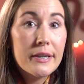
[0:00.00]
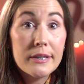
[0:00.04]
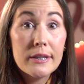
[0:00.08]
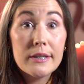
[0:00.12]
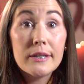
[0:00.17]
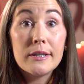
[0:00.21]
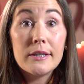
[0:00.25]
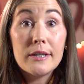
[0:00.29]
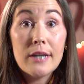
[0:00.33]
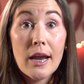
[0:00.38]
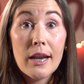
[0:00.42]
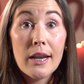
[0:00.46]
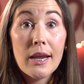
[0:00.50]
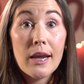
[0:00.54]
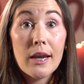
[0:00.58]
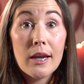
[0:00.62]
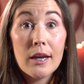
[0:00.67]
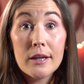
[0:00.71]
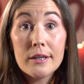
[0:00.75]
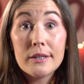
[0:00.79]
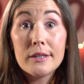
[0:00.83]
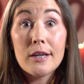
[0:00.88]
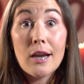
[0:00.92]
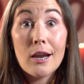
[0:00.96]
is a study,
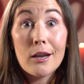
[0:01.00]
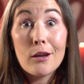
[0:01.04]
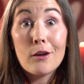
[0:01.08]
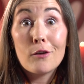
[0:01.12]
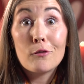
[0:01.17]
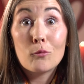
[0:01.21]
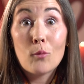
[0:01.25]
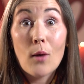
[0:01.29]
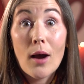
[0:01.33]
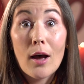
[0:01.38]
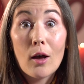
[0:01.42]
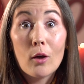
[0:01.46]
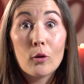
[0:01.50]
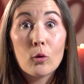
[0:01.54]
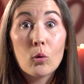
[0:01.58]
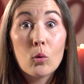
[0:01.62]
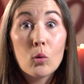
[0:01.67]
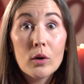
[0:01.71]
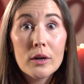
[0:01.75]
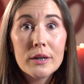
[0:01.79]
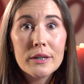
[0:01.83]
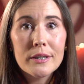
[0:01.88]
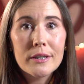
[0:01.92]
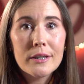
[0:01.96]
a study of wild
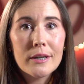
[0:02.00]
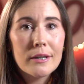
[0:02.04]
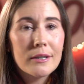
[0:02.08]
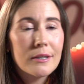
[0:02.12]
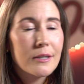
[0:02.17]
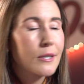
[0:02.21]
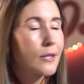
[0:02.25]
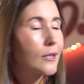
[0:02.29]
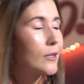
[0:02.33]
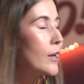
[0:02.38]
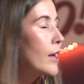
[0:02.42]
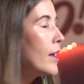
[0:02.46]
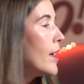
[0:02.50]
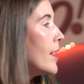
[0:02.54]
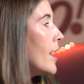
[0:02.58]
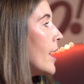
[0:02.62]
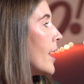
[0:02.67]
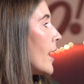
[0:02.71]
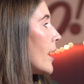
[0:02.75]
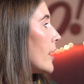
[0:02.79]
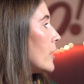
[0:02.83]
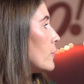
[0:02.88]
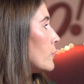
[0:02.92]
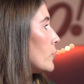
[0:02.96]
horses.
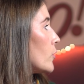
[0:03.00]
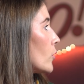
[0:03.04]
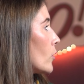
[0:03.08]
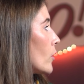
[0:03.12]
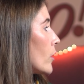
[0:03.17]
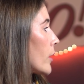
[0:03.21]
And if you